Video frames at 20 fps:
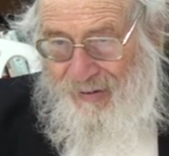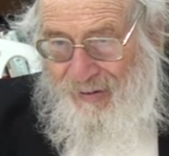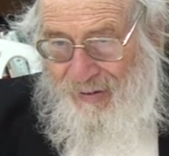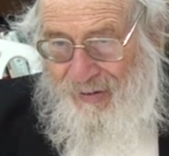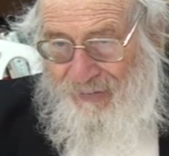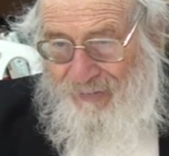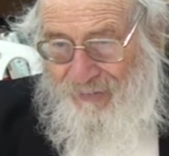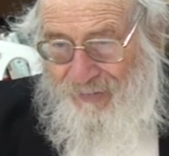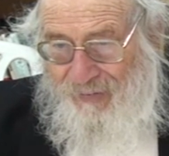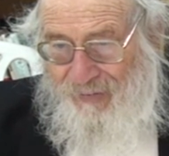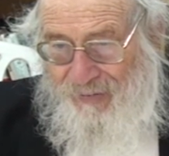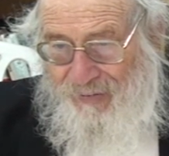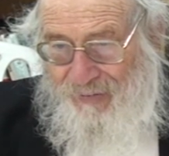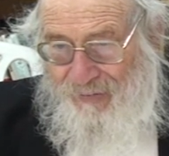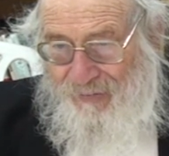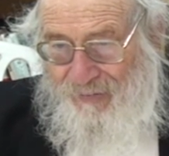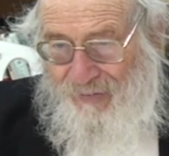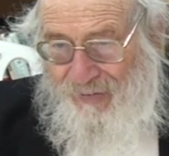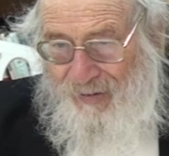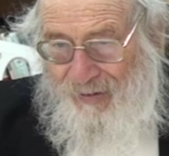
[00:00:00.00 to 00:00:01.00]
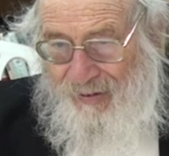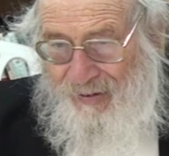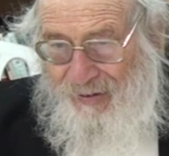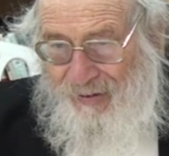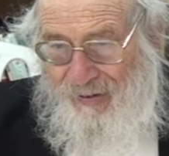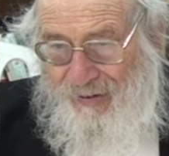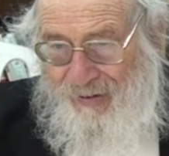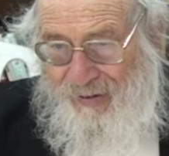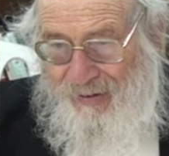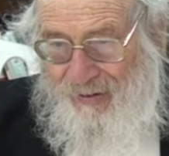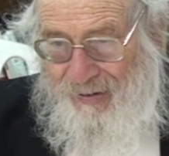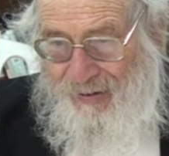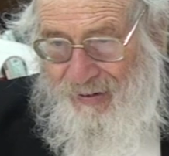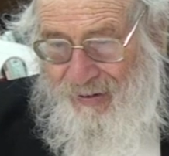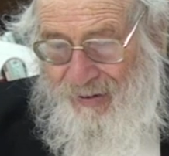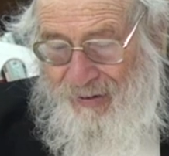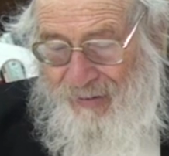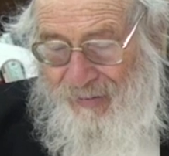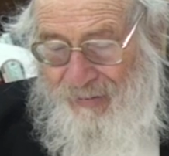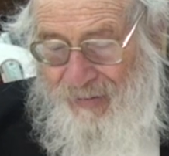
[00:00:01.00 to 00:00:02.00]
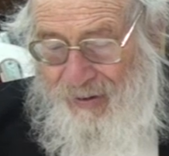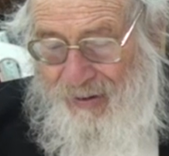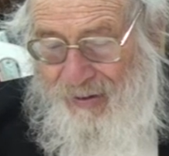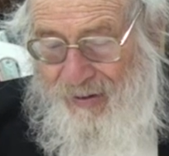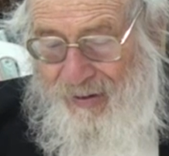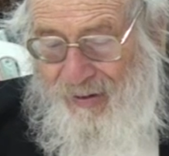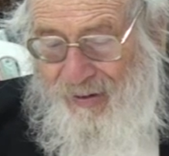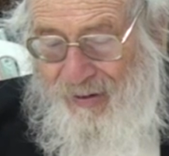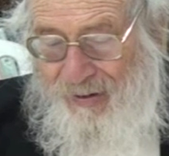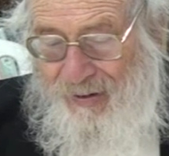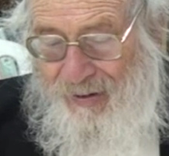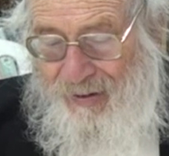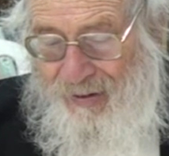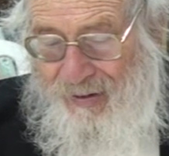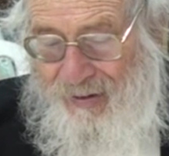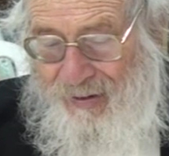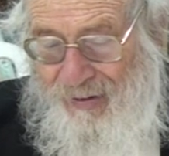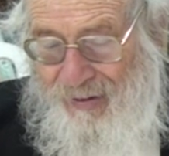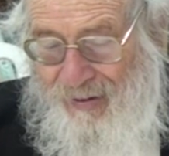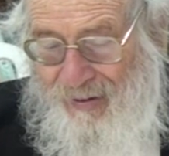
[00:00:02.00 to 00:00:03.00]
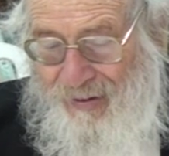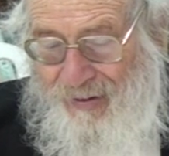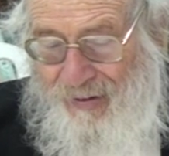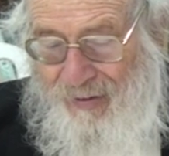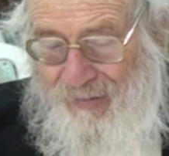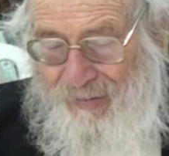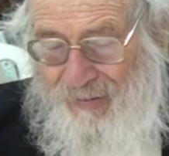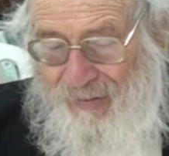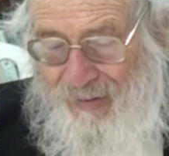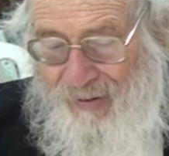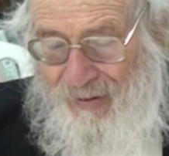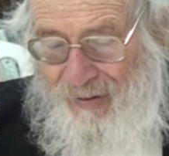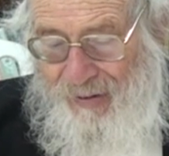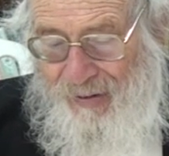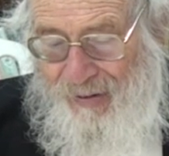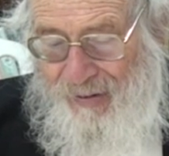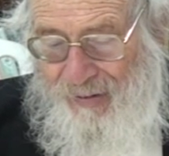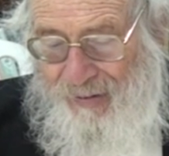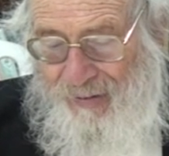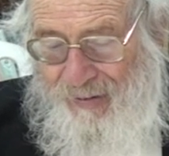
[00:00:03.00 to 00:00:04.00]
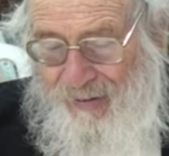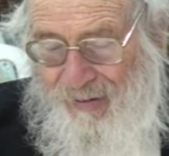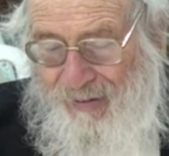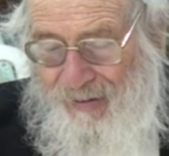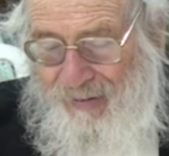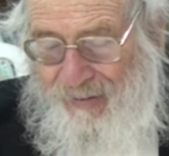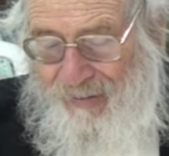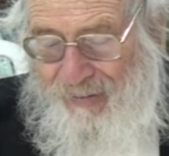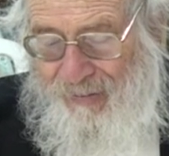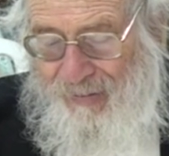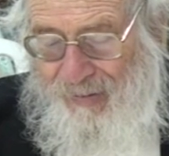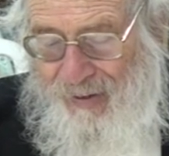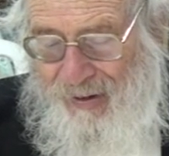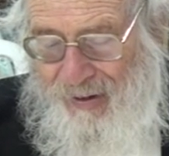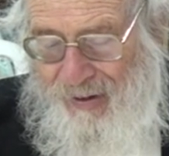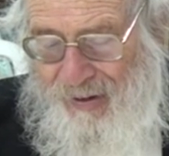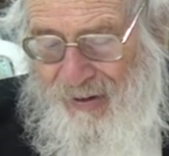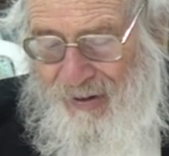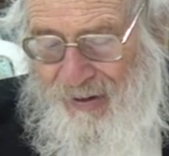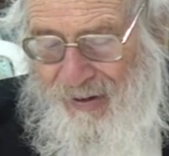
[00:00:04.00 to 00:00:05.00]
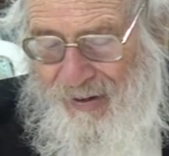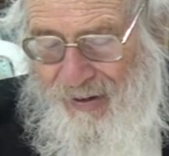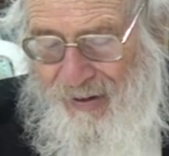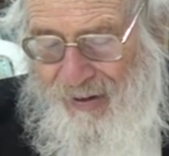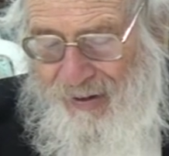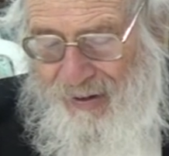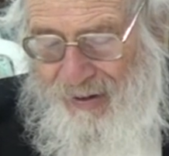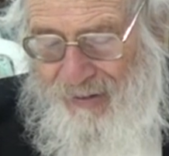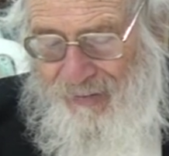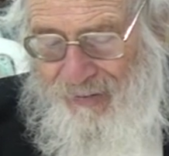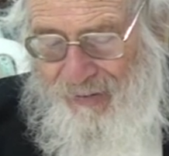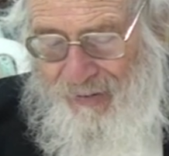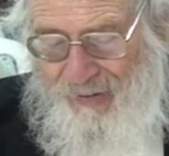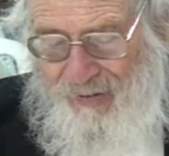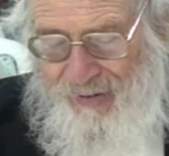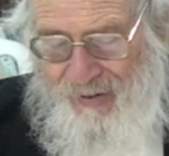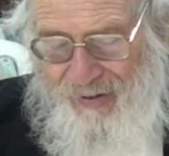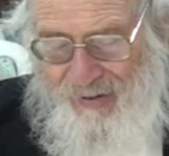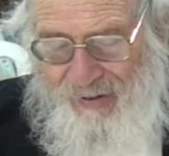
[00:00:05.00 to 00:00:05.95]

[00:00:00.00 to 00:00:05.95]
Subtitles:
If you free, but in a again, when you say